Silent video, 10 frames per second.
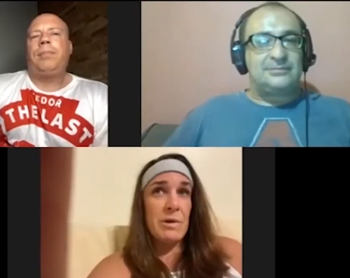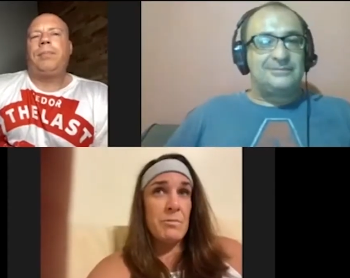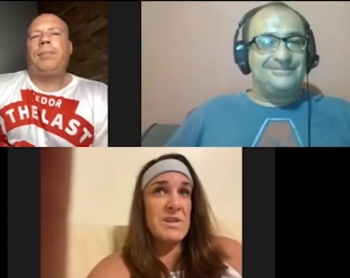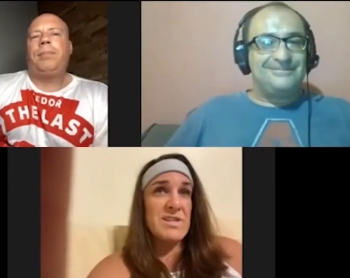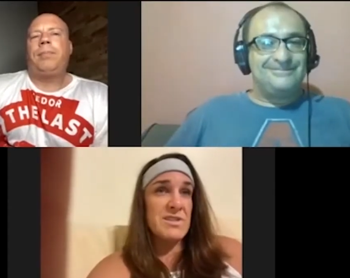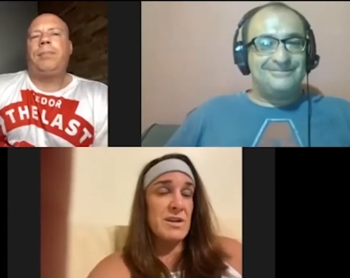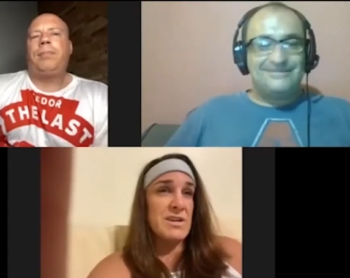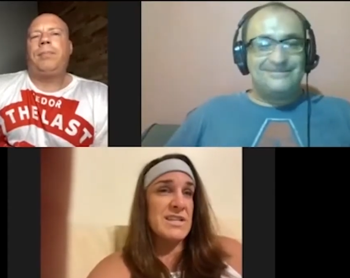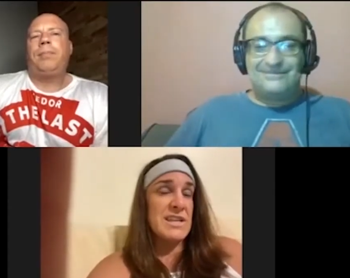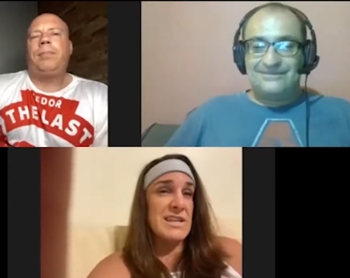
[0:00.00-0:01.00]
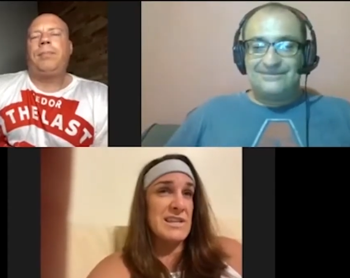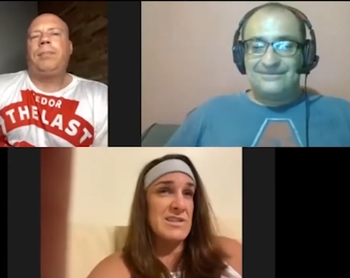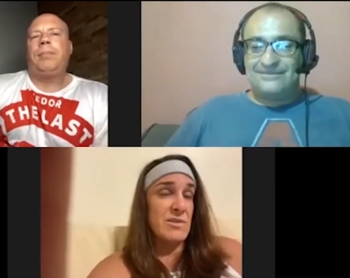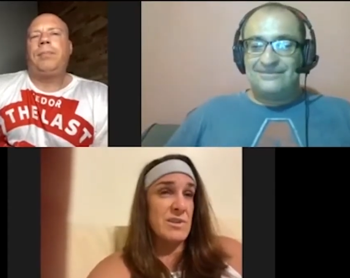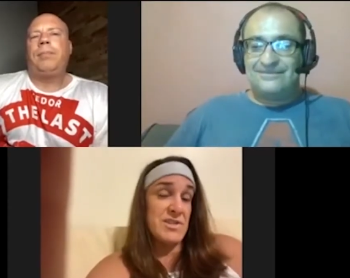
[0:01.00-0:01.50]
Speaker 1: we started to get
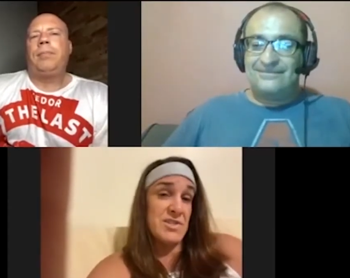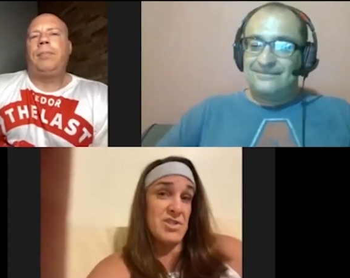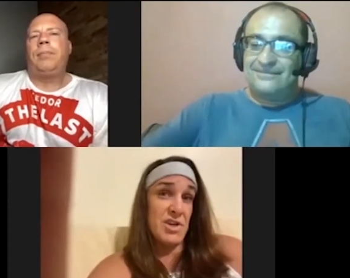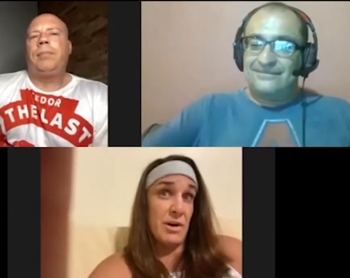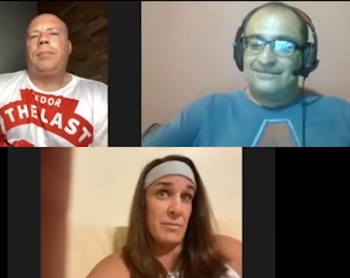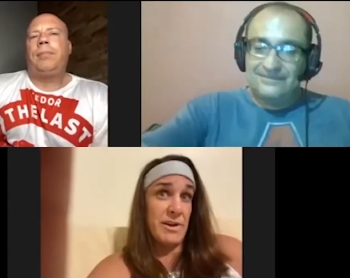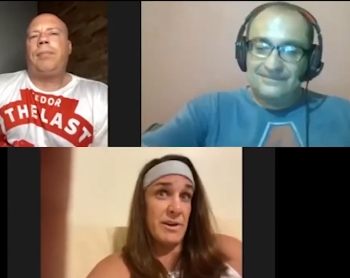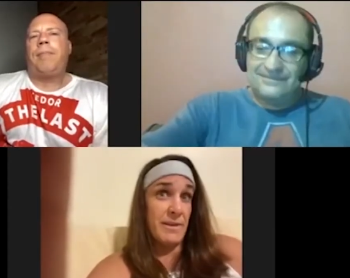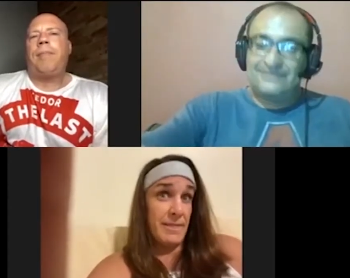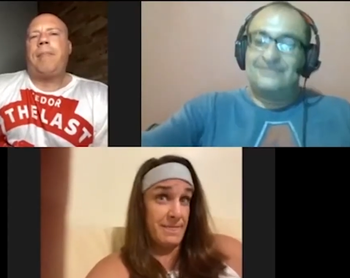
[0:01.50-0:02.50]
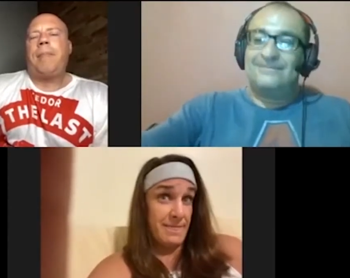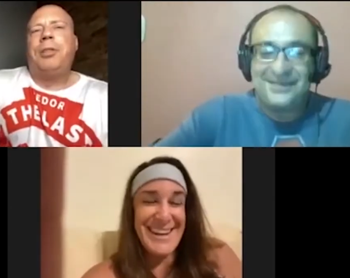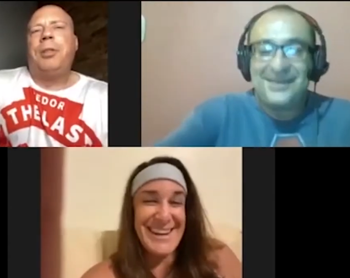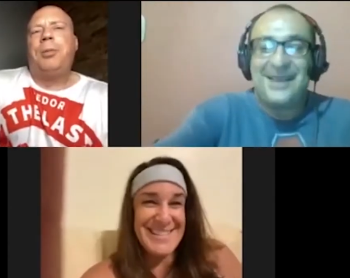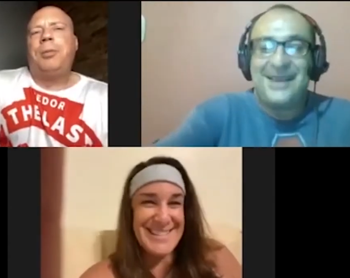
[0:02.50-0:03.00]
into it. This is Shelby.
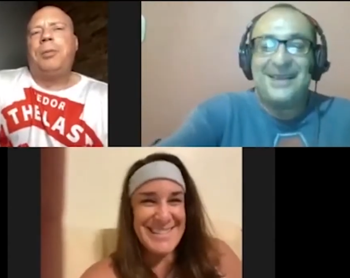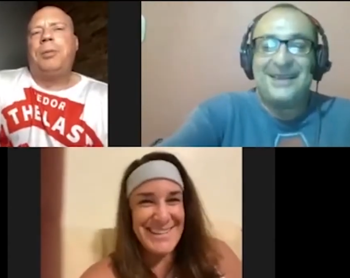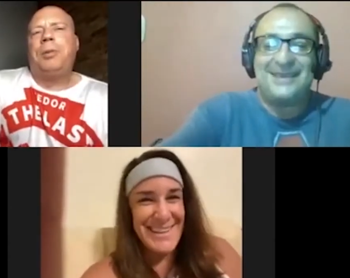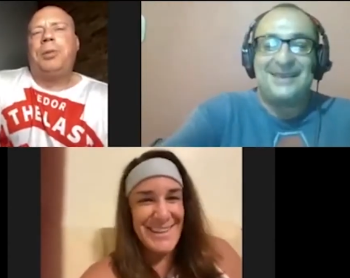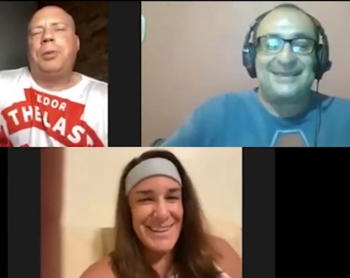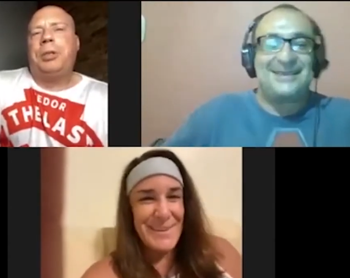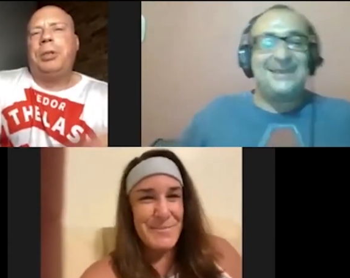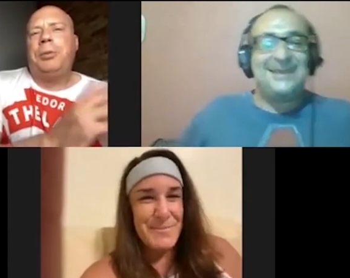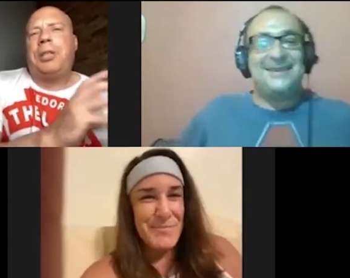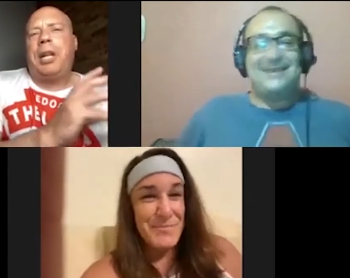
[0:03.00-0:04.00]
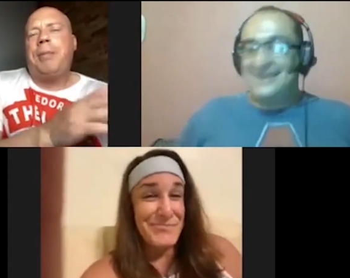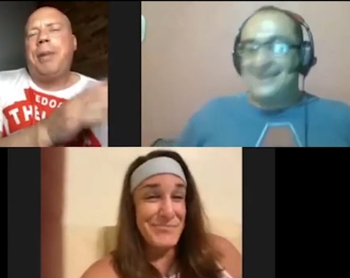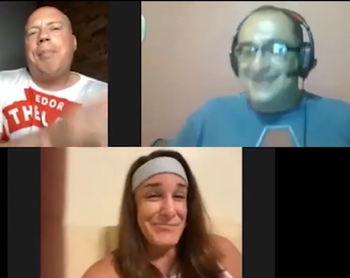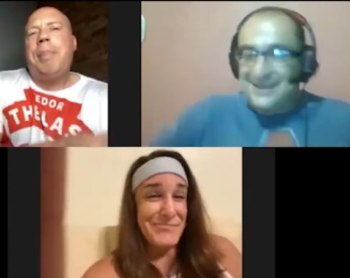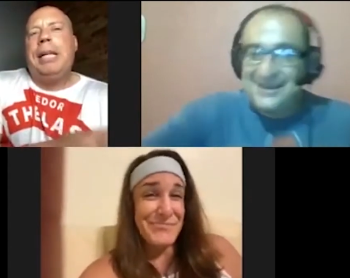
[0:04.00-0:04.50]
Nice. So,
Speaker 2: so she was kind of
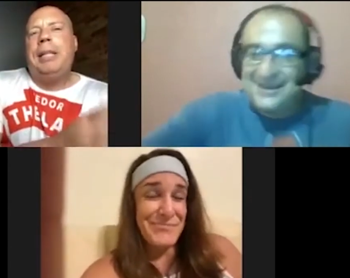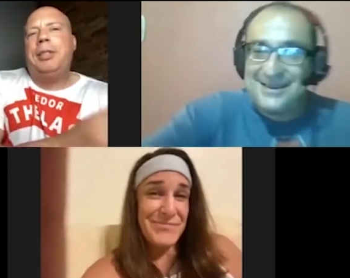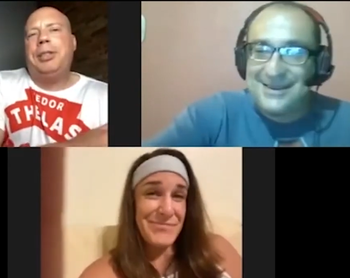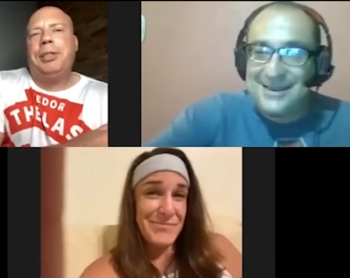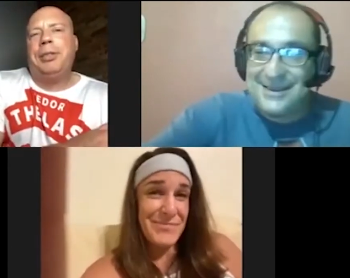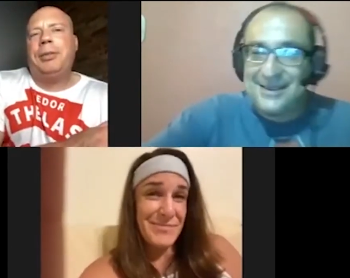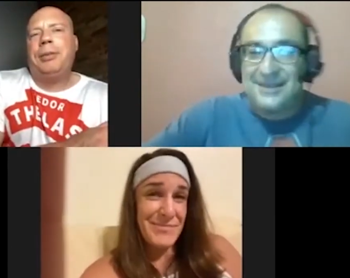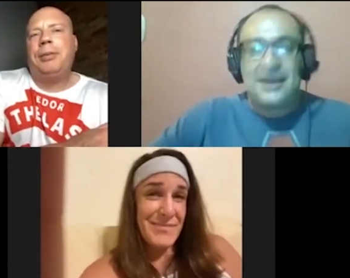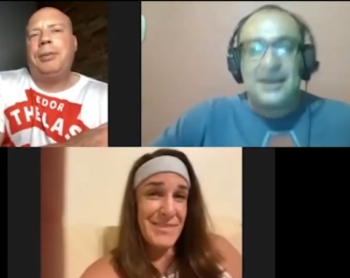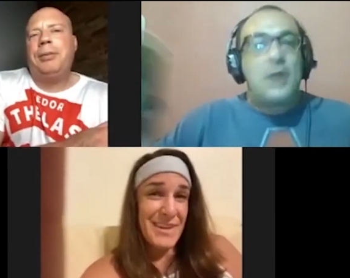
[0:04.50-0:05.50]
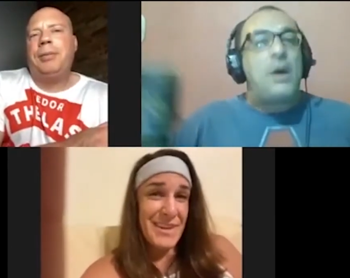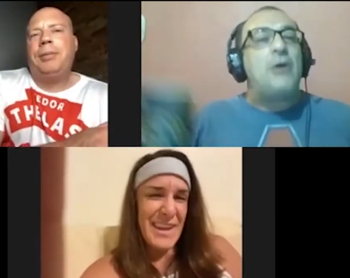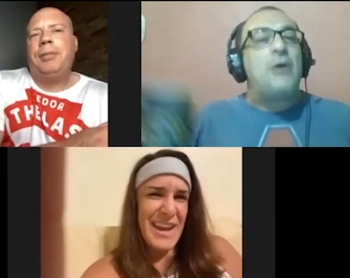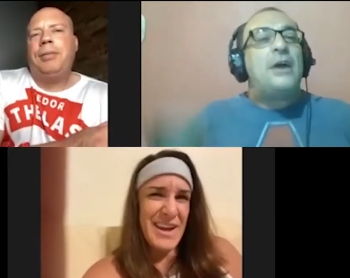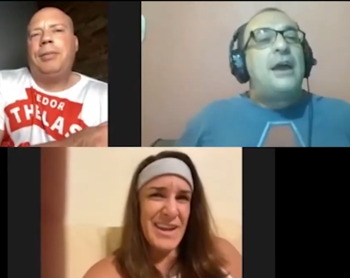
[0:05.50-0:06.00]
being mean to you.
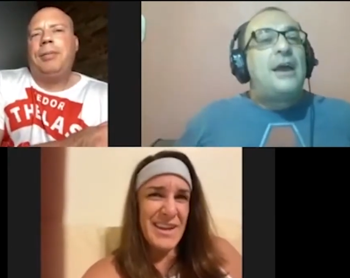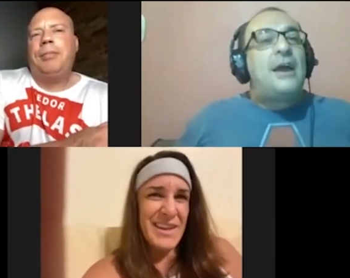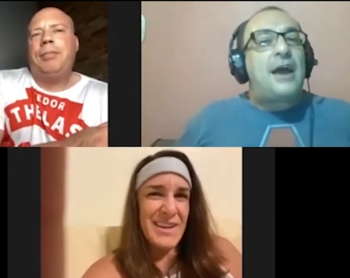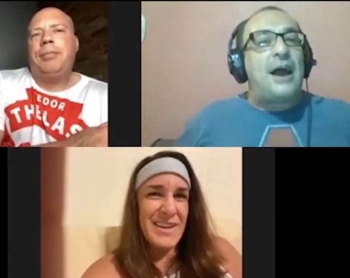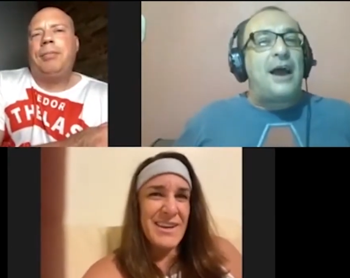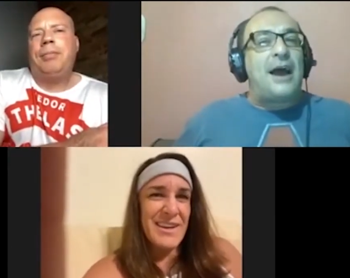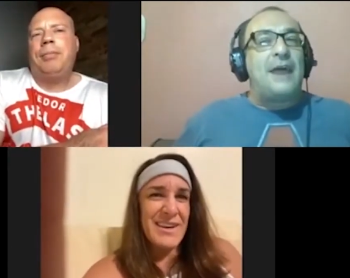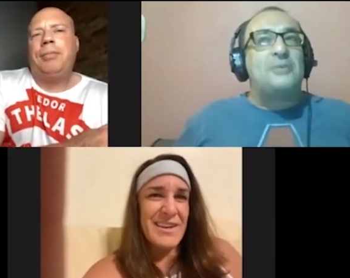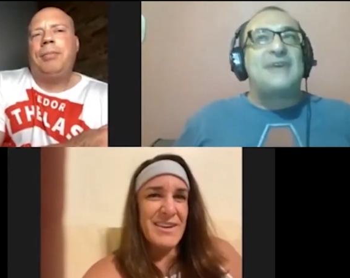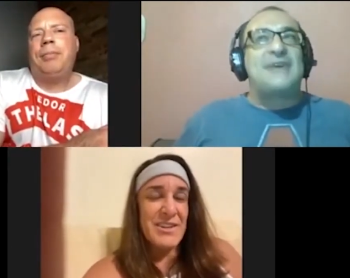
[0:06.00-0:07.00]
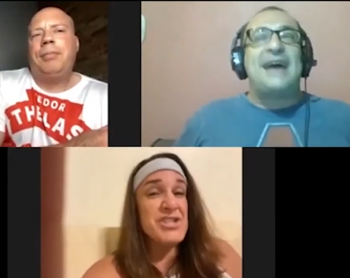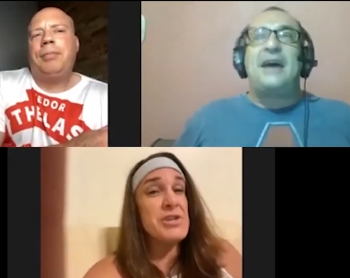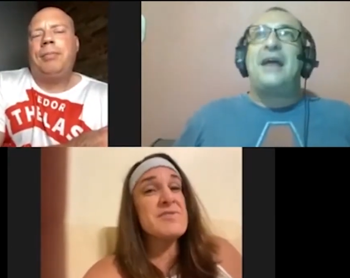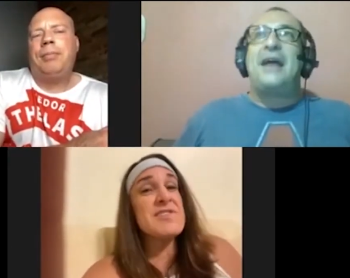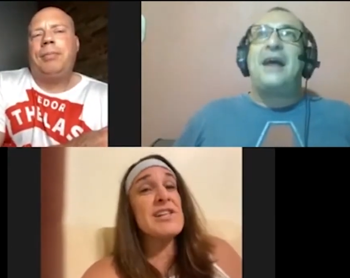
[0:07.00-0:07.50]
Speaker 1: Well, yeah. I, I was at.
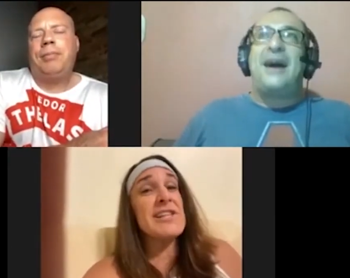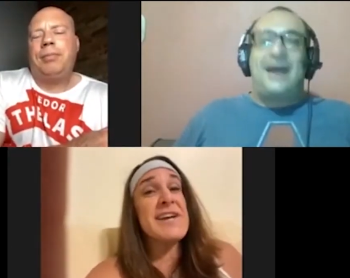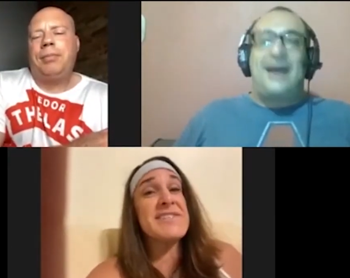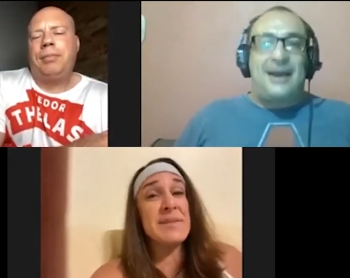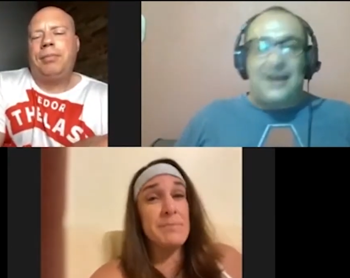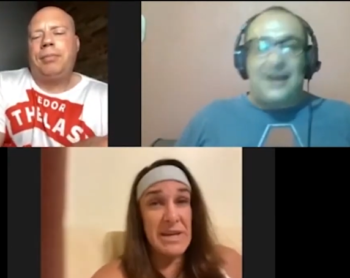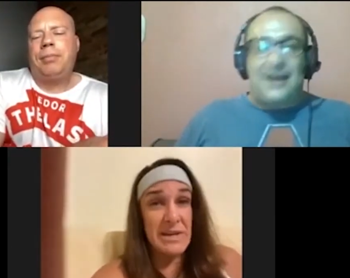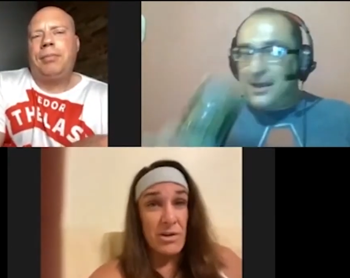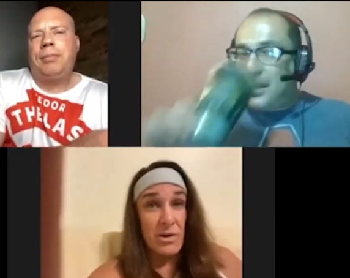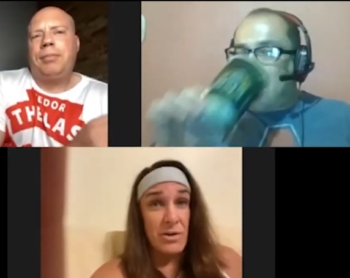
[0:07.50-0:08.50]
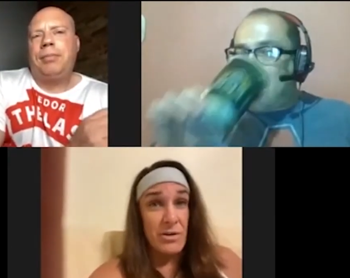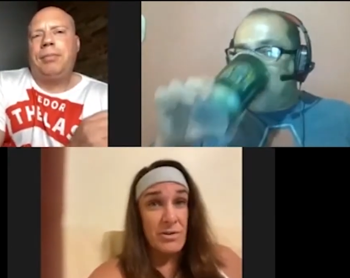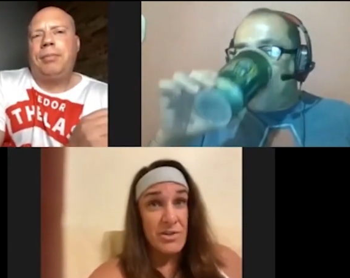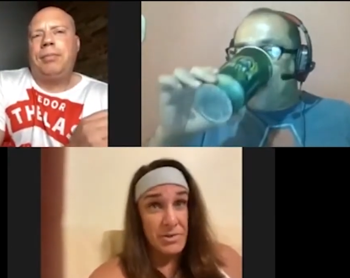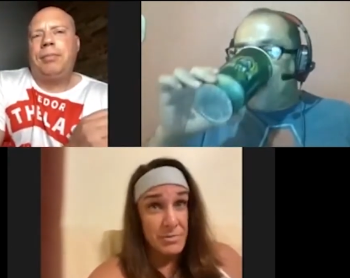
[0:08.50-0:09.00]
She was I, a classic mean girl.
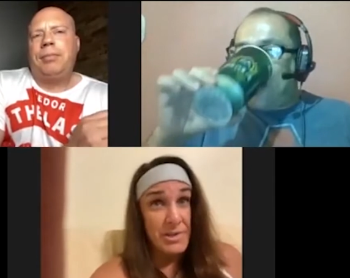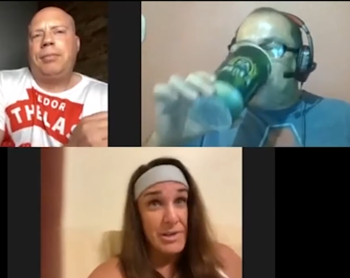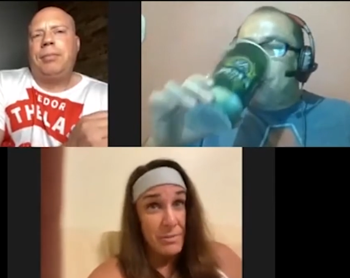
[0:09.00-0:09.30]
She really